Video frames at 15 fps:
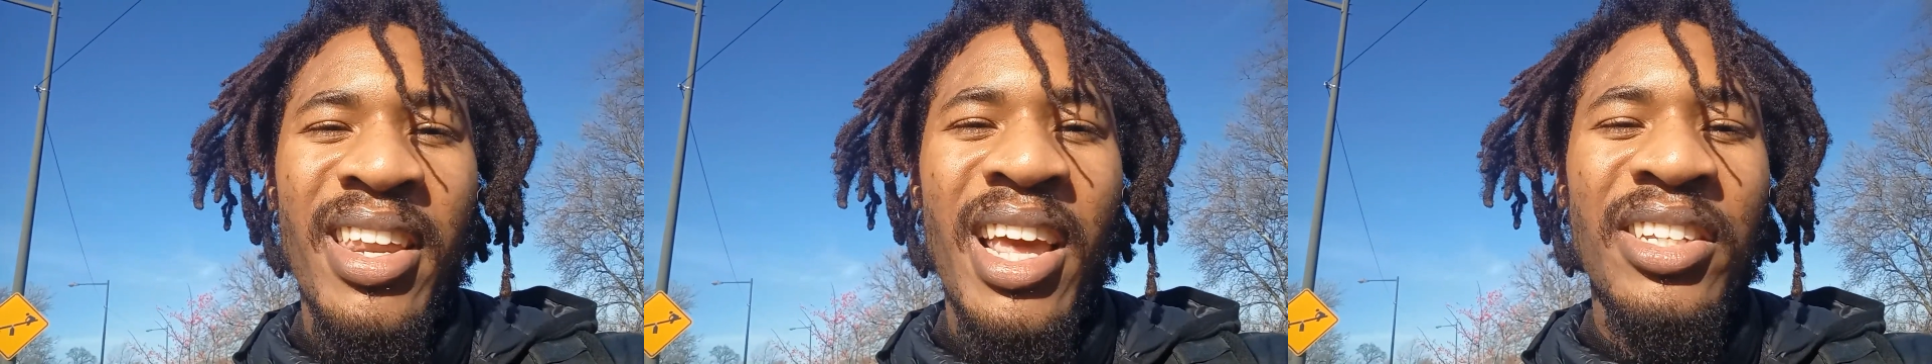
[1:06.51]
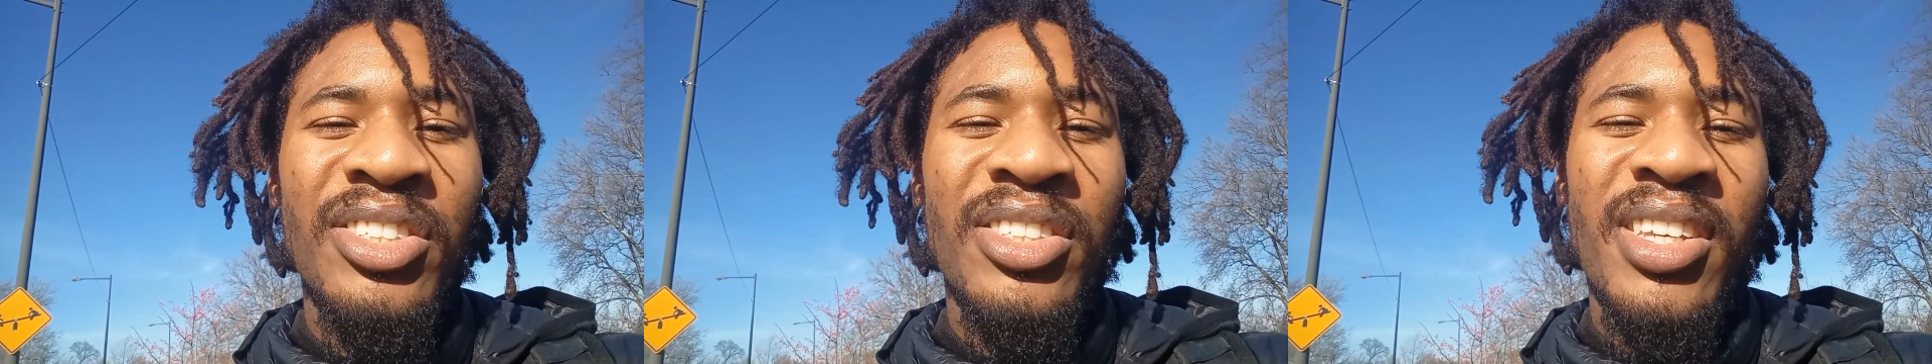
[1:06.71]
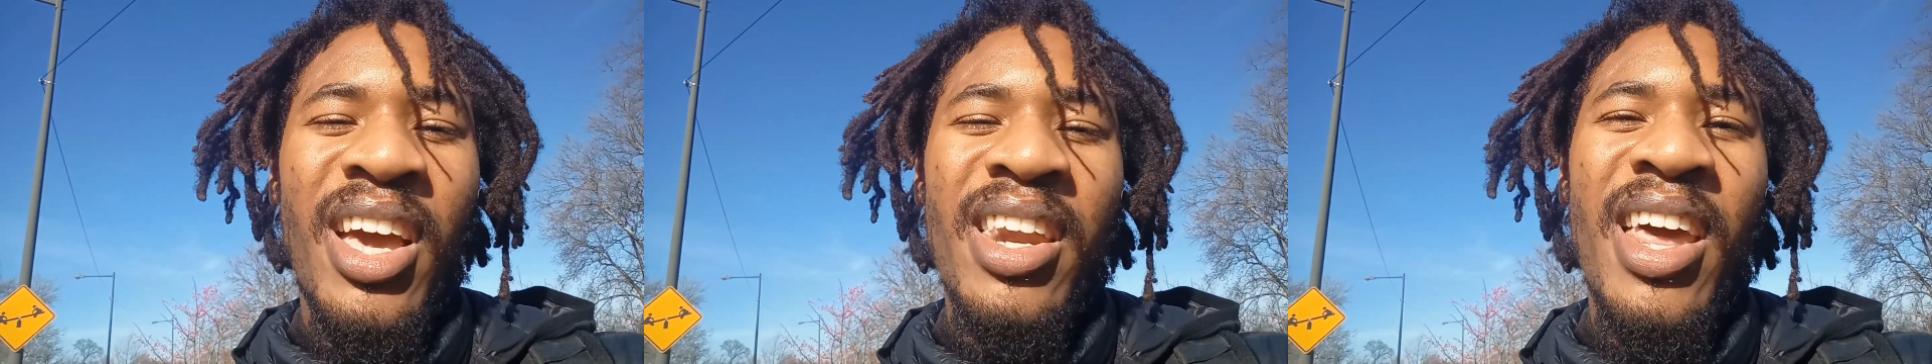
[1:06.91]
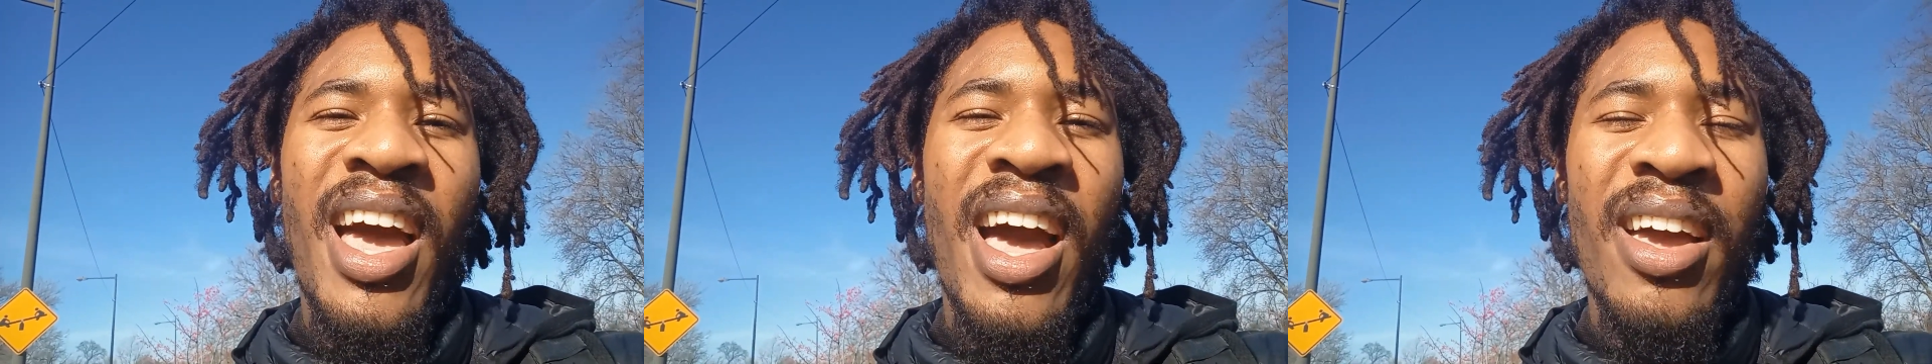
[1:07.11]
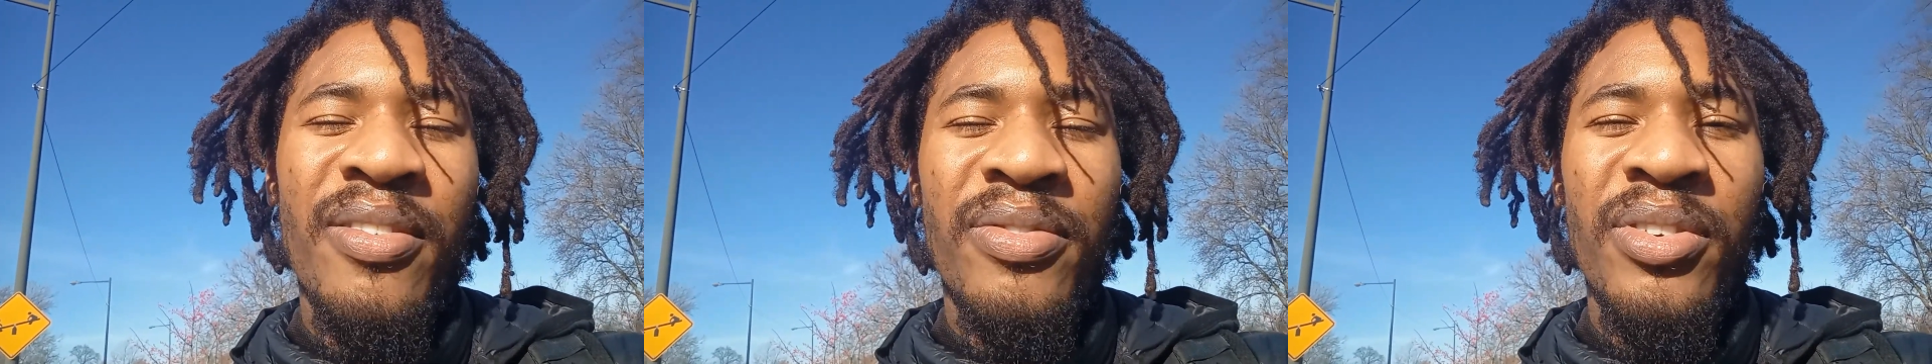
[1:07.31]
And that's just kind of
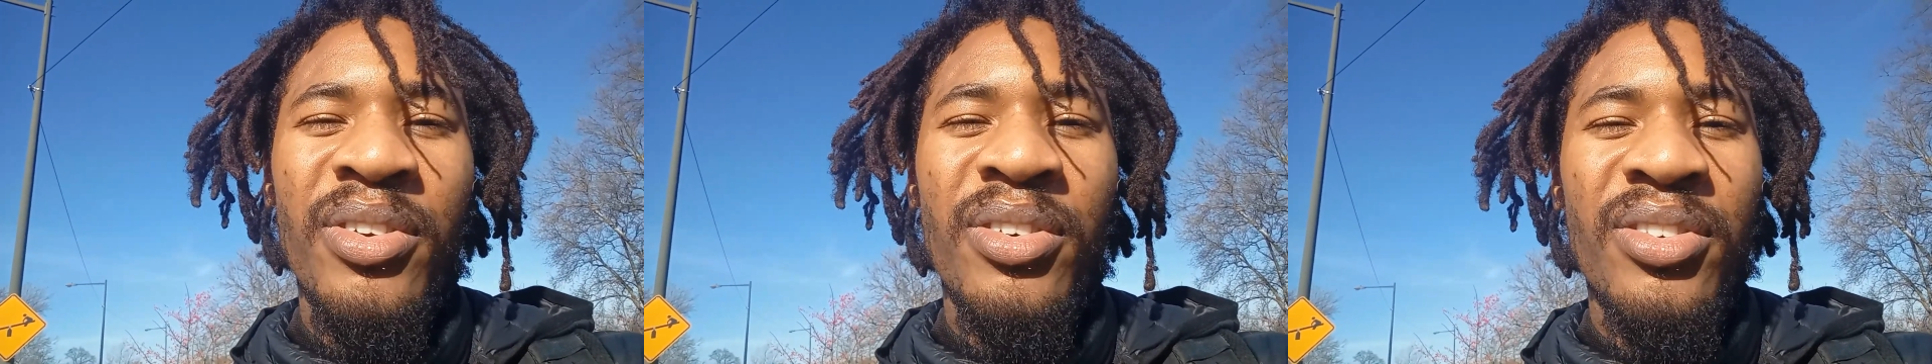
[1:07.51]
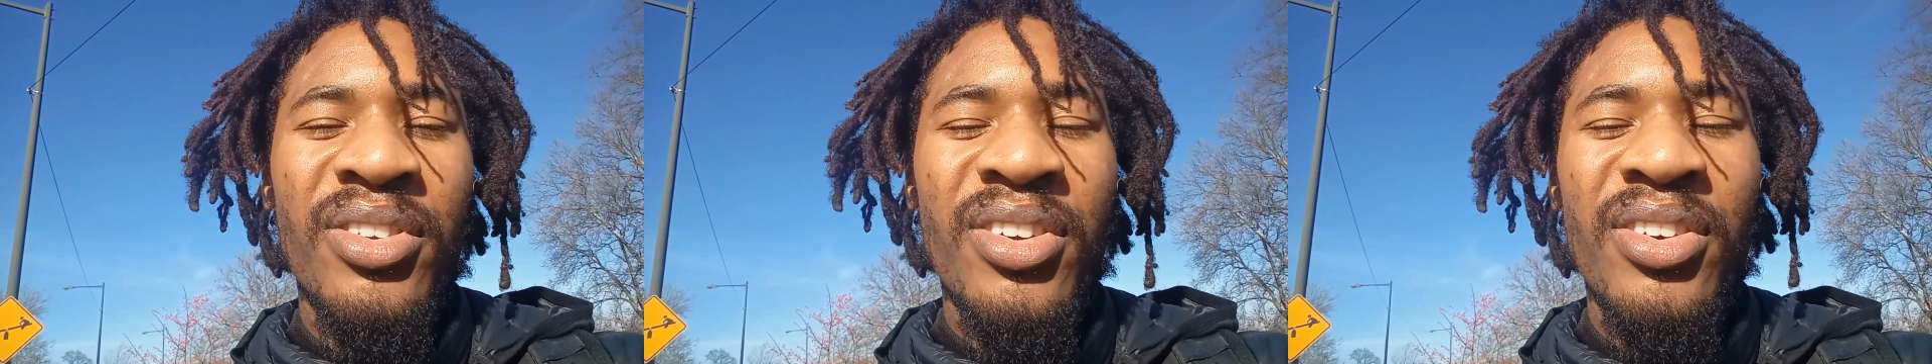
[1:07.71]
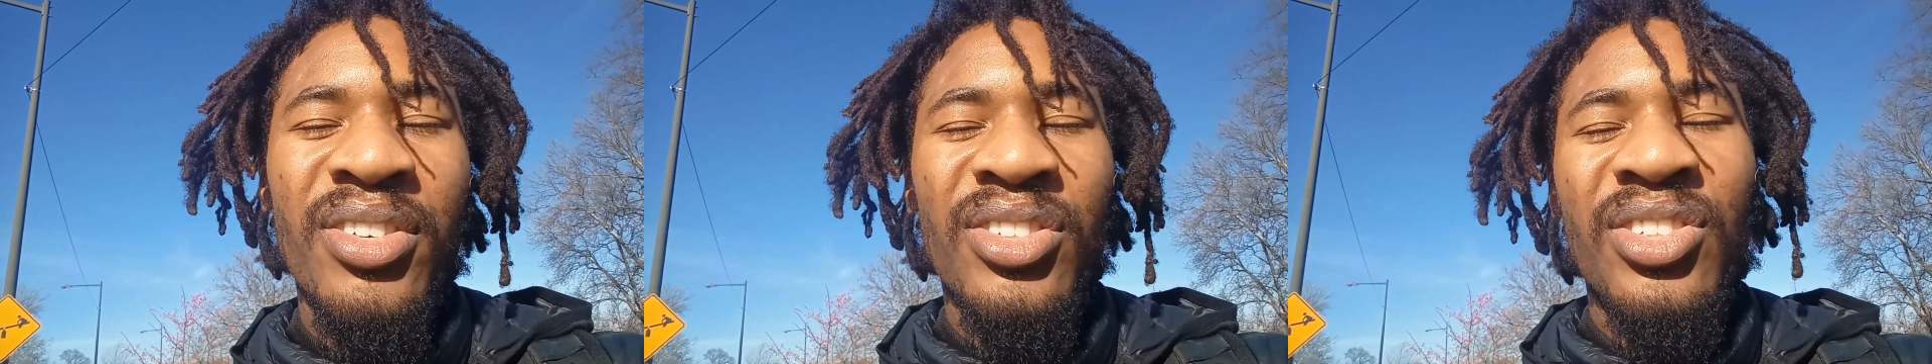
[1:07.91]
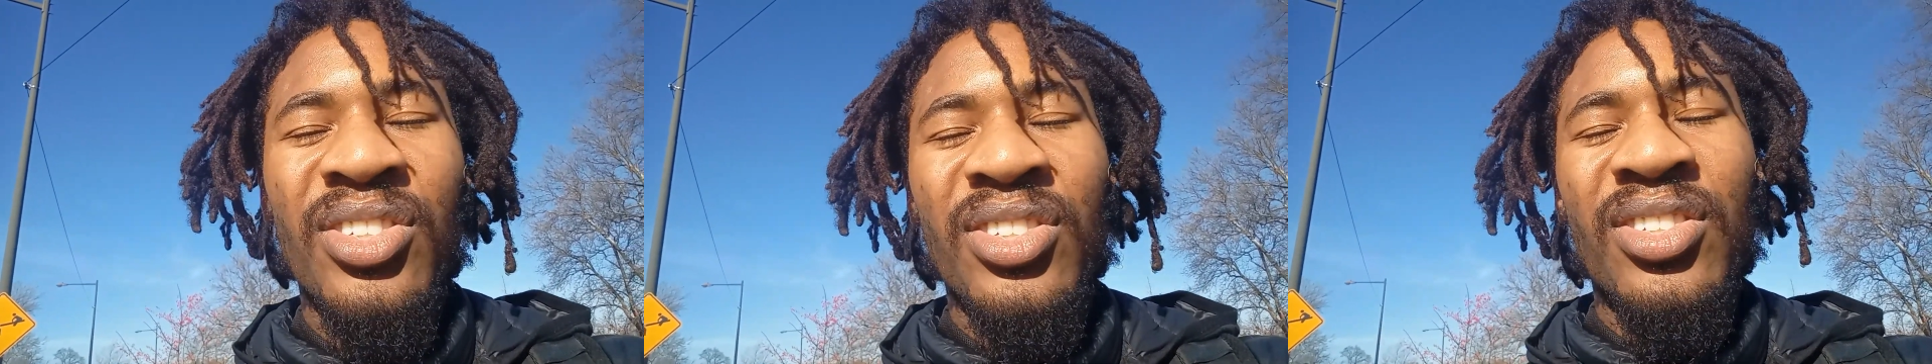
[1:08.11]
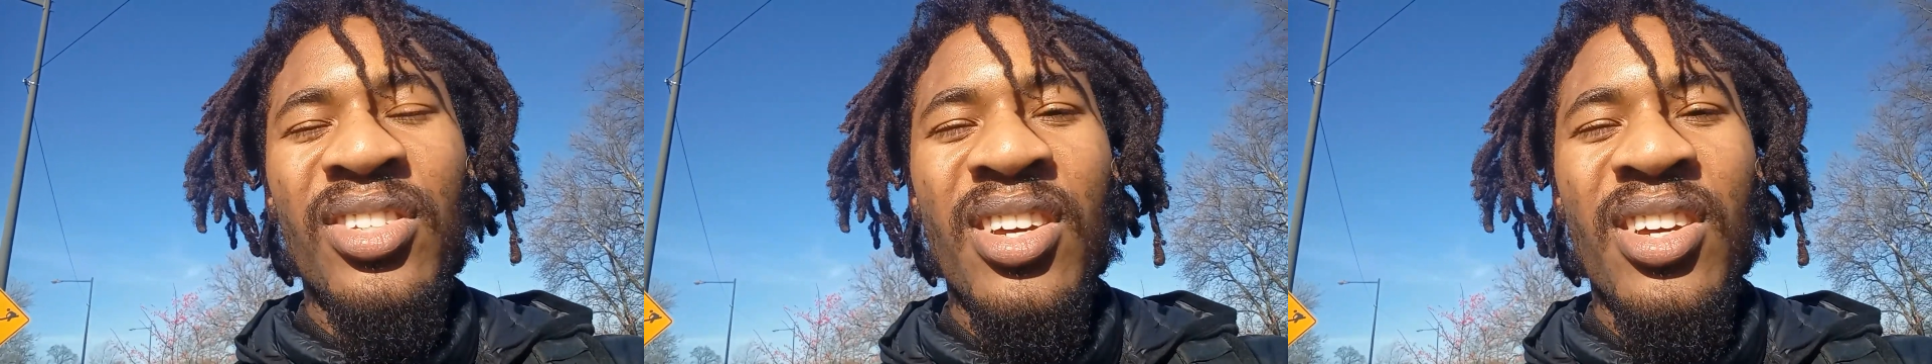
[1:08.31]
how I feel, you know, it's just,